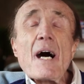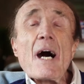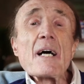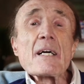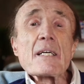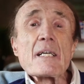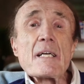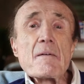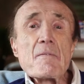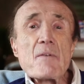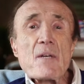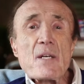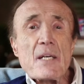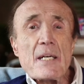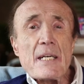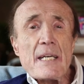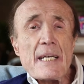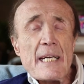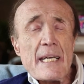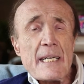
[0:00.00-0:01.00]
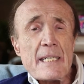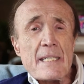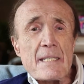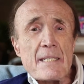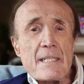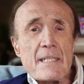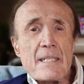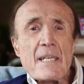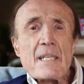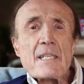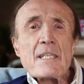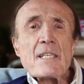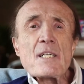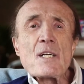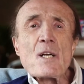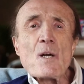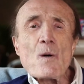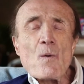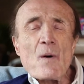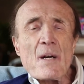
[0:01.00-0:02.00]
I'll give you a hint. You know